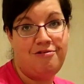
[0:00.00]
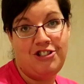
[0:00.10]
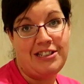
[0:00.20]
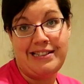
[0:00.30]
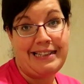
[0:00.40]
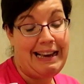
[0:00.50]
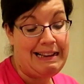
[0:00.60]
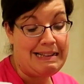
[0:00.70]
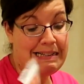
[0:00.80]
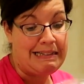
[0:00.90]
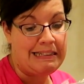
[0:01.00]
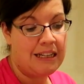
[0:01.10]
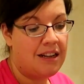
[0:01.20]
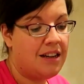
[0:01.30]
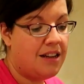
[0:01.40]
just in case.
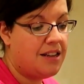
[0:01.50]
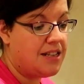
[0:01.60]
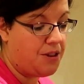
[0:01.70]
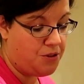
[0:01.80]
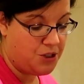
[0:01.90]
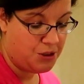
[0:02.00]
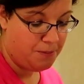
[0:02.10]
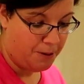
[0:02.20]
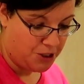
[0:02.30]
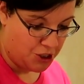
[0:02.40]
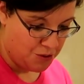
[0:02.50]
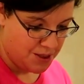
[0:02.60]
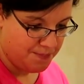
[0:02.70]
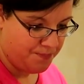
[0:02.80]
So there's 2 ponchos.